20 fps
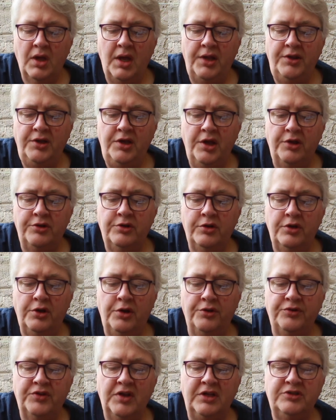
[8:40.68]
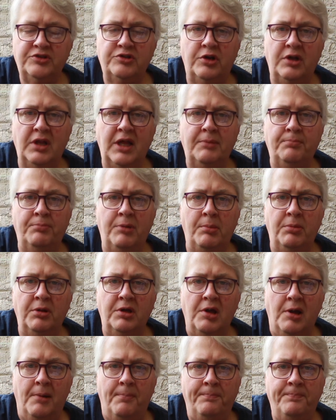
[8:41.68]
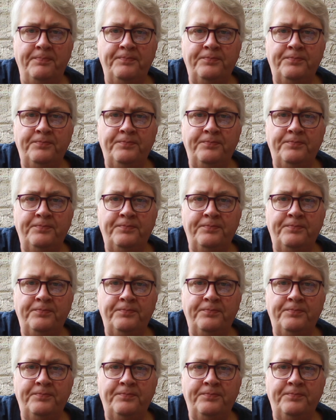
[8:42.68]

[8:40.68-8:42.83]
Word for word: And the other little things are like bubble gum.